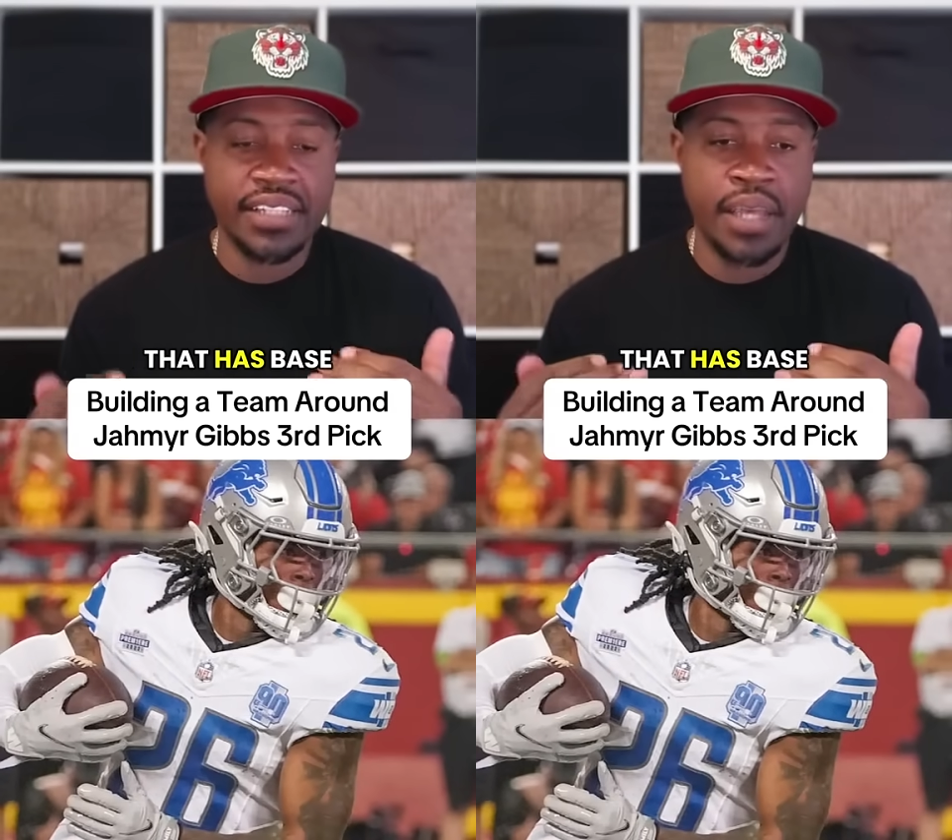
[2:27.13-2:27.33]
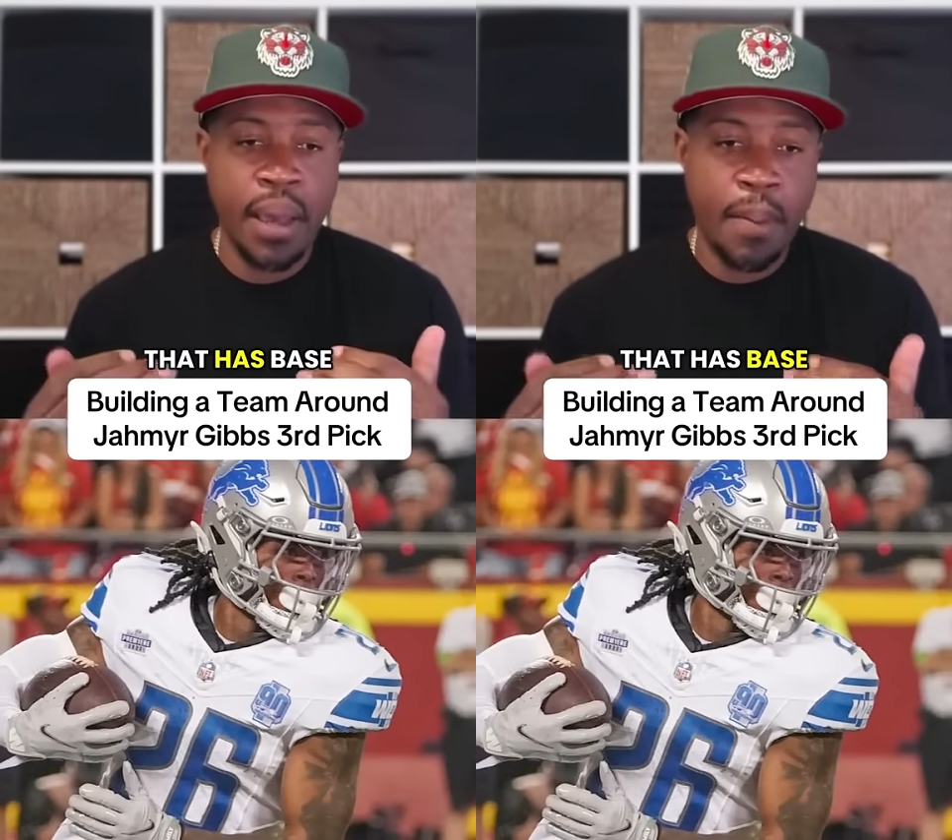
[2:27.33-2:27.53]

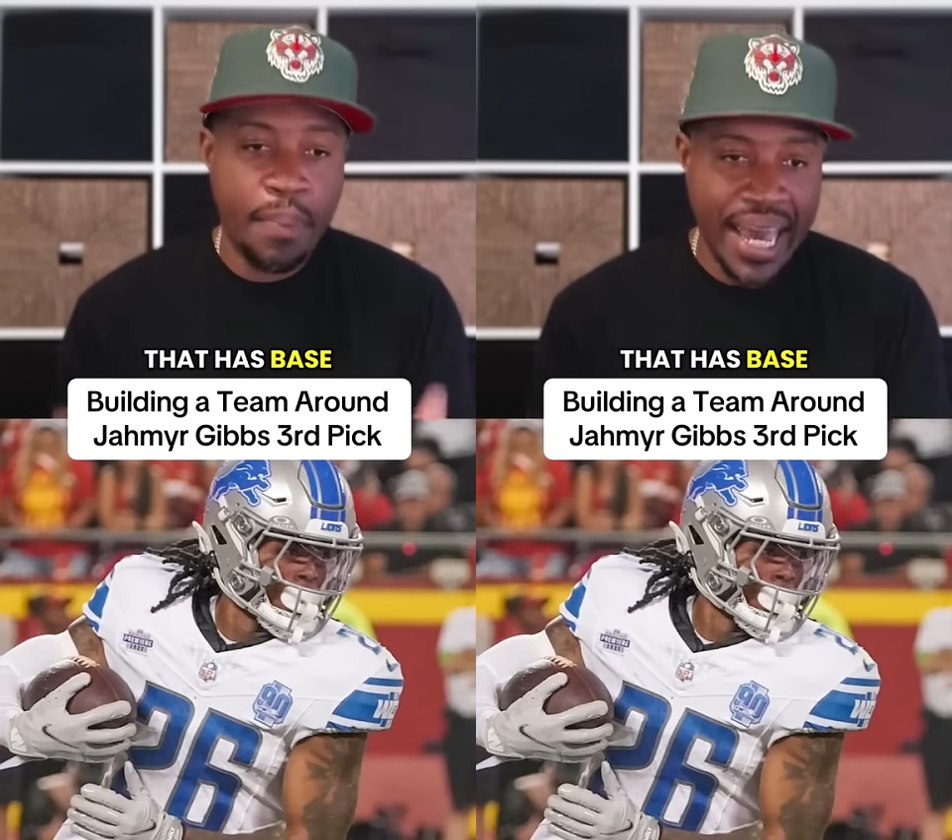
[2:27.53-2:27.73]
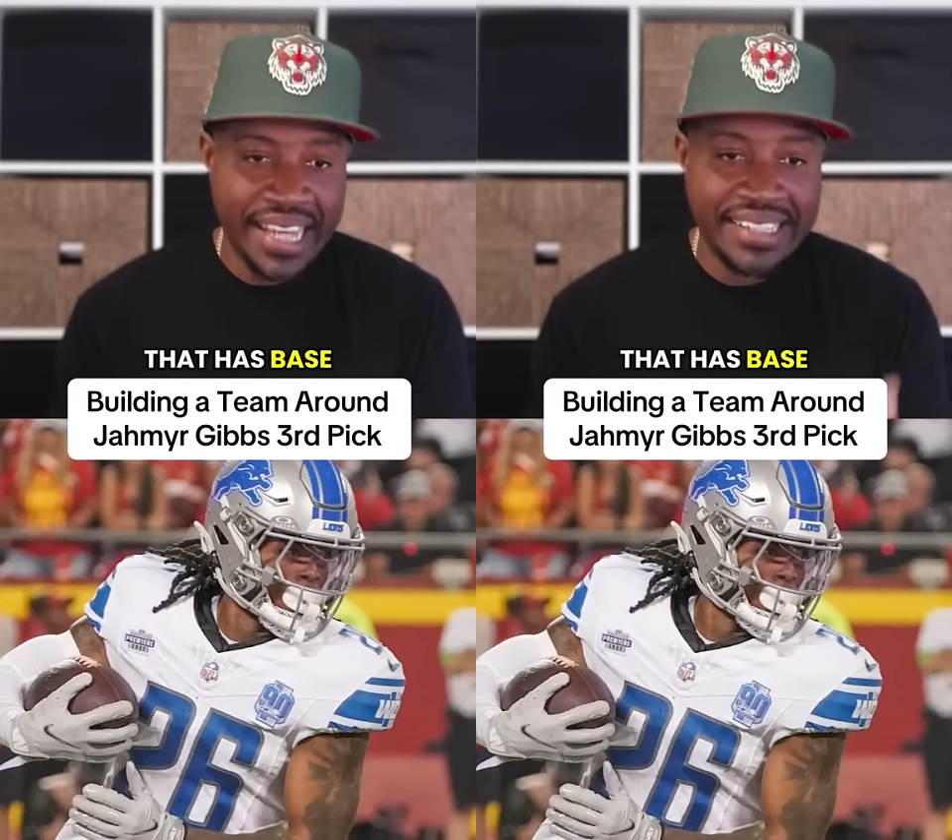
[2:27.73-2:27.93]

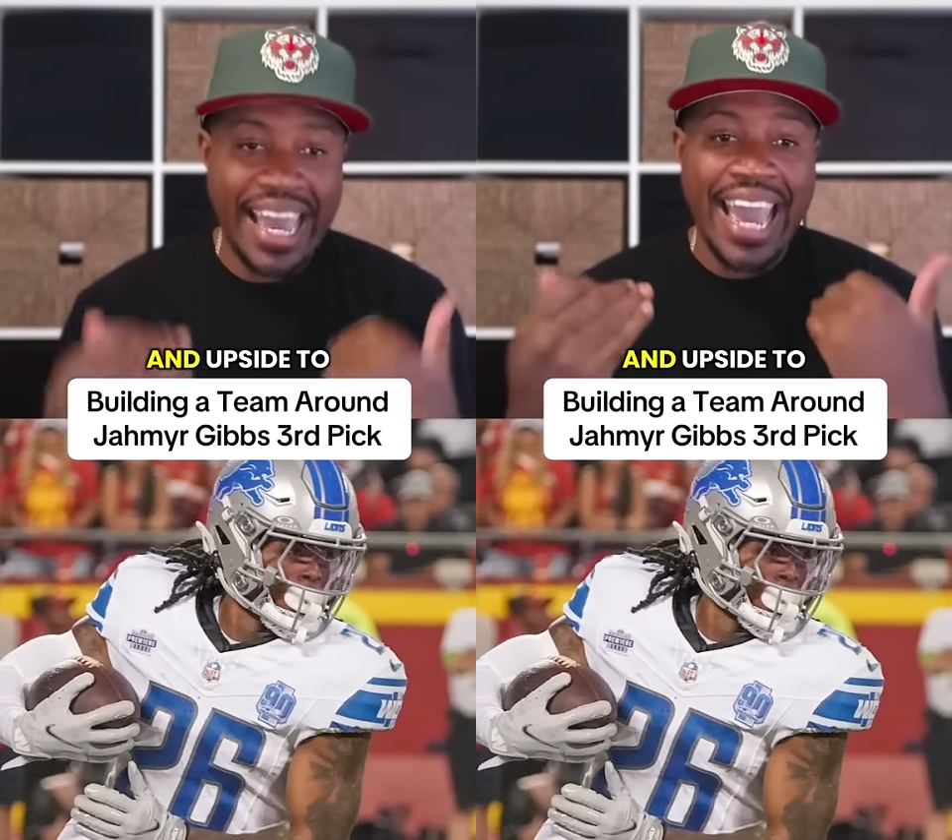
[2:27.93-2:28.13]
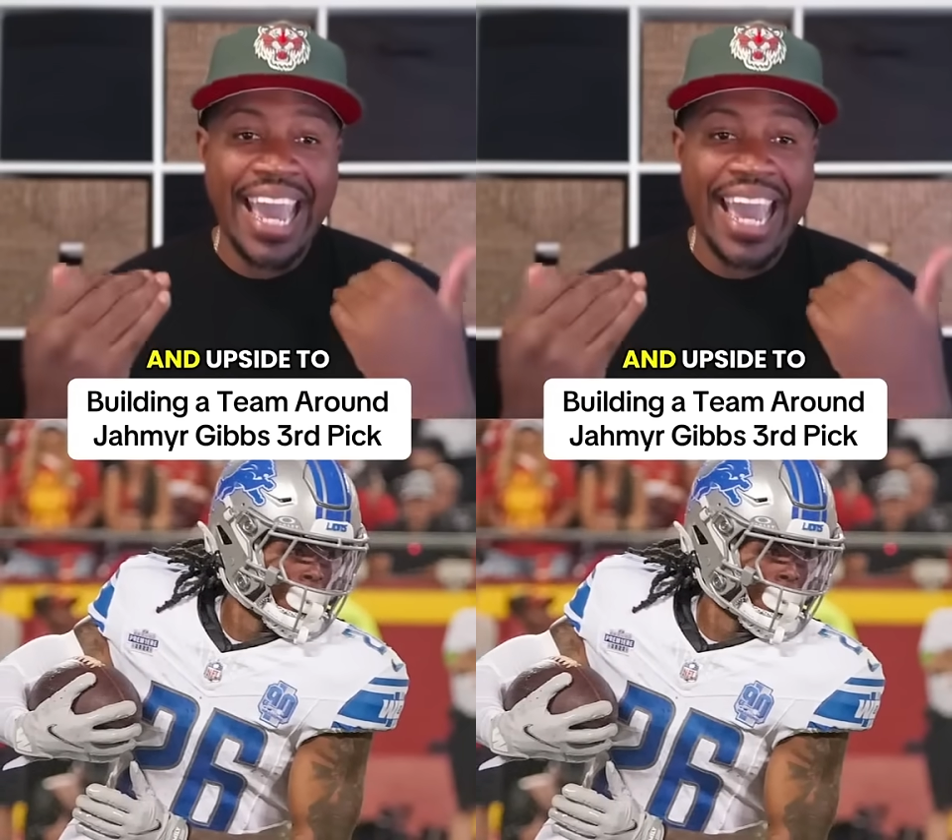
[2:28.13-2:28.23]
base and